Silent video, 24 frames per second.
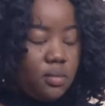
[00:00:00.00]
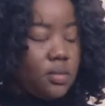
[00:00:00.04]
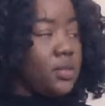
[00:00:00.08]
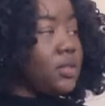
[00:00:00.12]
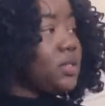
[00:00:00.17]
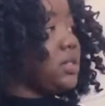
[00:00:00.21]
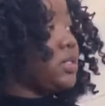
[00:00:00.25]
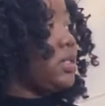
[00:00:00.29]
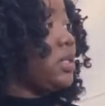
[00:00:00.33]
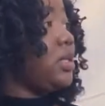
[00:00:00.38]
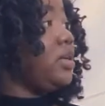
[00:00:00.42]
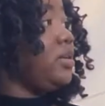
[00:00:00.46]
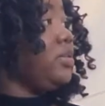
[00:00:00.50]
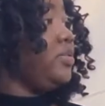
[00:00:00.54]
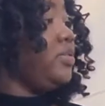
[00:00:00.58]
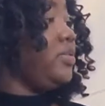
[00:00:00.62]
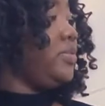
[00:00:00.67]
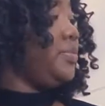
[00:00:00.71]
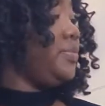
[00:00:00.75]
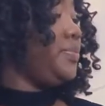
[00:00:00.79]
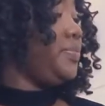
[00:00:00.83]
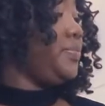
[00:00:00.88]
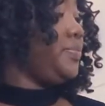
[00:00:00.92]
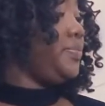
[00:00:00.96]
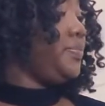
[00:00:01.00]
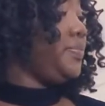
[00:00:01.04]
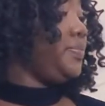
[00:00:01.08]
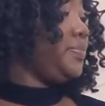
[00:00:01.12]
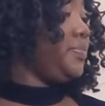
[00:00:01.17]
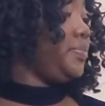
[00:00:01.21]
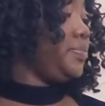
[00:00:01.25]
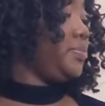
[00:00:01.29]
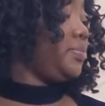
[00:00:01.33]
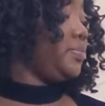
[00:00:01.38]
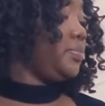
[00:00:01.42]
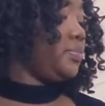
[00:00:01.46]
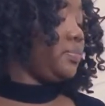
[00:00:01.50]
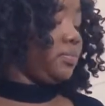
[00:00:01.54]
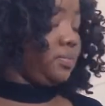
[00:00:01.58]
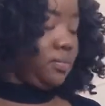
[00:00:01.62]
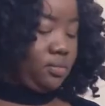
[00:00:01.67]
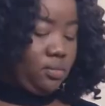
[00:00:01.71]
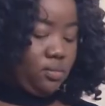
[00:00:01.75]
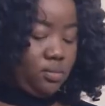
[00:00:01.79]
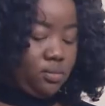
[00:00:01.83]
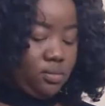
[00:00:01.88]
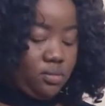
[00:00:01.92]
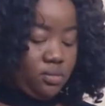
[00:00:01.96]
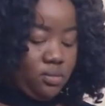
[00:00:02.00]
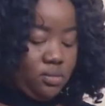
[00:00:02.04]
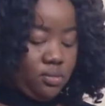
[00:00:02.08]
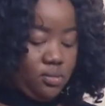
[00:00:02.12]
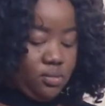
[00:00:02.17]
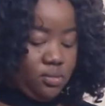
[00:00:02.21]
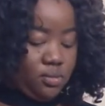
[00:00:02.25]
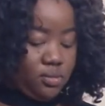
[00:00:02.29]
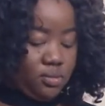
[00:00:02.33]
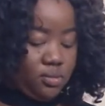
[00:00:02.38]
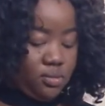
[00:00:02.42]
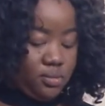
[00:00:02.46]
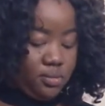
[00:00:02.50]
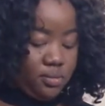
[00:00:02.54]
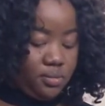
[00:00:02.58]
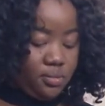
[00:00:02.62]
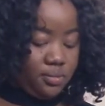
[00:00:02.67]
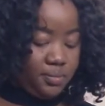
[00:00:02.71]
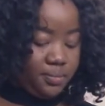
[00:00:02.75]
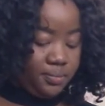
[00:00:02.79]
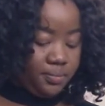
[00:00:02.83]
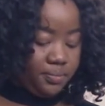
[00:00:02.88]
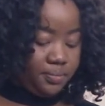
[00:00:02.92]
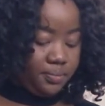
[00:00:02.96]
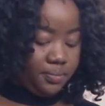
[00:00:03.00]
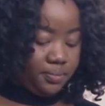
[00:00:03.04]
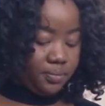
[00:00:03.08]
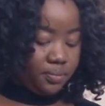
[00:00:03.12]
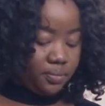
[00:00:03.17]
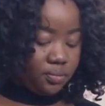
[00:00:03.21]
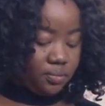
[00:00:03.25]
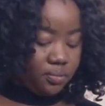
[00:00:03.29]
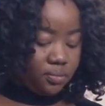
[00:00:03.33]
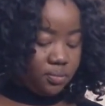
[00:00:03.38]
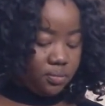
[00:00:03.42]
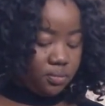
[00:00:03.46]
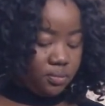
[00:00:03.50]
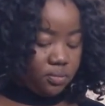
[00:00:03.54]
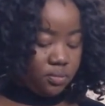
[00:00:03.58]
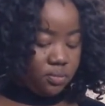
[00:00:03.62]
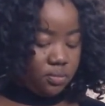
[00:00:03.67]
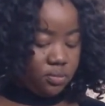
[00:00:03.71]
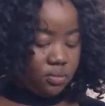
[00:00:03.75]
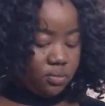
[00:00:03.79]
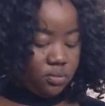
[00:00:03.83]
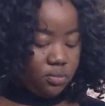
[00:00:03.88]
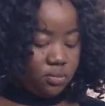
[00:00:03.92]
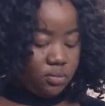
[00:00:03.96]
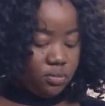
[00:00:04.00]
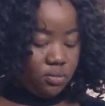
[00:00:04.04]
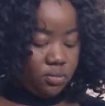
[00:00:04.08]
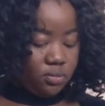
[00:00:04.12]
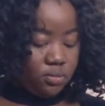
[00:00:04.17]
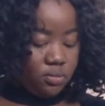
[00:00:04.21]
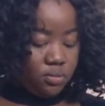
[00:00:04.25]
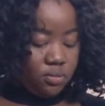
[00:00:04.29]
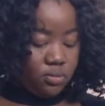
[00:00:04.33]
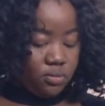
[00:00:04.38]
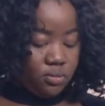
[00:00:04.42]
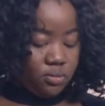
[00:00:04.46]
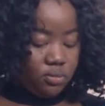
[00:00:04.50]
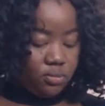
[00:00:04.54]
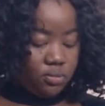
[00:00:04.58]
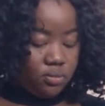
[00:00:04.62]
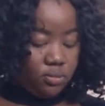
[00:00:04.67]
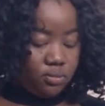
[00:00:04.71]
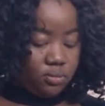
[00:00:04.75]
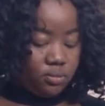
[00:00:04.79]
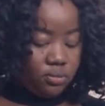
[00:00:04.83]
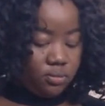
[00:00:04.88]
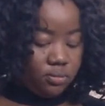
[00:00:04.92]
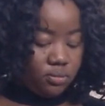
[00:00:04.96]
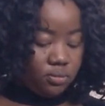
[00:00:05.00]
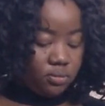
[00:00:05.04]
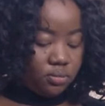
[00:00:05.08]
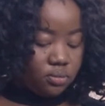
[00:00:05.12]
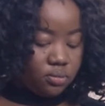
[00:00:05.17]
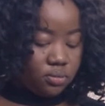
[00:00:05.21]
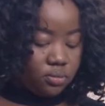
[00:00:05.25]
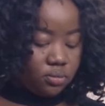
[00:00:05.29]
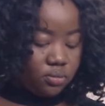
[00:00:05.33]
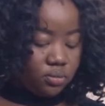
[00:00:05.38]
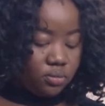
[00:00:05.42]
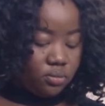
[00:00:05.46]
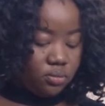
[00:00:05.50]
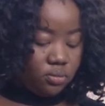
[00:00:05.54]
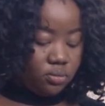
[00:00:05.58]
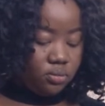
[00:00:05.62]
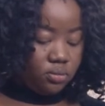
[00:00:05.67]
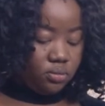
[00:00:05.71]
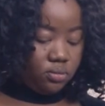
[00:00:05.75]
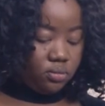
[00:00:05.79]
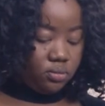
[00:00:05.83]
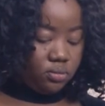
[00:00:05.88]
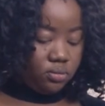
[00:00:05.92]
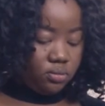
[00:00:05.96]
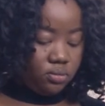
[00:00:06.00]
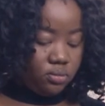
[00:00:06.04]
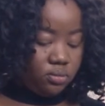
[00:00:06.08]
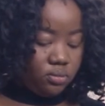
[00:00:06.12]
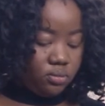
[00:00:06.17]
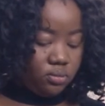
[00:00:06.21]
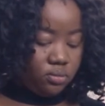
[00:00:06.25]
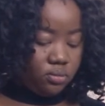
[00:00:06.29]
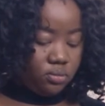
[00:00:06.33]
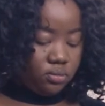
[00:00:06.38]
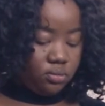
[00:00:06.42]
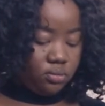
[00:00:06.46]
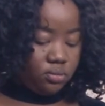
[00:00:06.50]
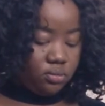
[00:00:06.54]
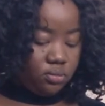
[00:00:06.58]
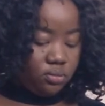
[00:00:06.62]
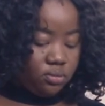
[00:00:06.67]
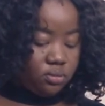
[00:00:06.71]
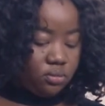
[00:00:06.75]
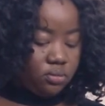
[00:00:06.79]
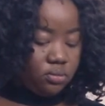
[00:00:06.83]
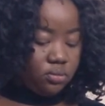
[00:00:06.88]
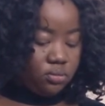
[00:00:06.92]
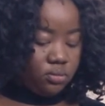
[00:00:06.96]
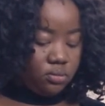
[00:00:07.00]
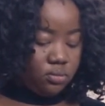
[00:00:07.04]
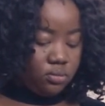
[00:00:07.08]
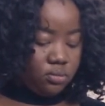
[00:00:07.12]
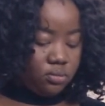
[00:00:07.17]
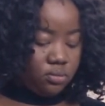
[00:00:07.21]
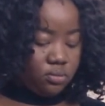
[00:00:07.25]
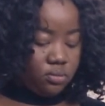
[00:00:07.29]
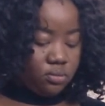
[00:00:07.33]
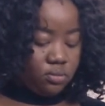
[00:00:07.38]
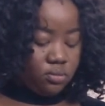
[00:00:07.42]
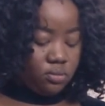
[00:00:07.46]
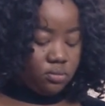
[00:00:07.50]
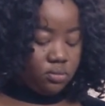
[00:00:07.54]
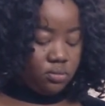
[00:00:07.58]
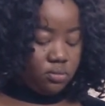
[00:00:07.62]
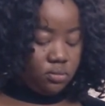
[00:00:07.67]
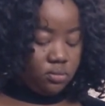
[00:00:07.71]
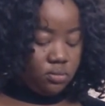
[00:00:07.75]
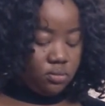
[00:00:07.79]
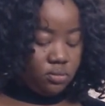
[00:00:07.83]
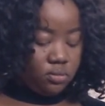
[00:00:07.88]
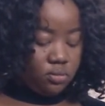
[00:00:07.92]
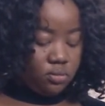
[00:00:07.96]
(not speaking)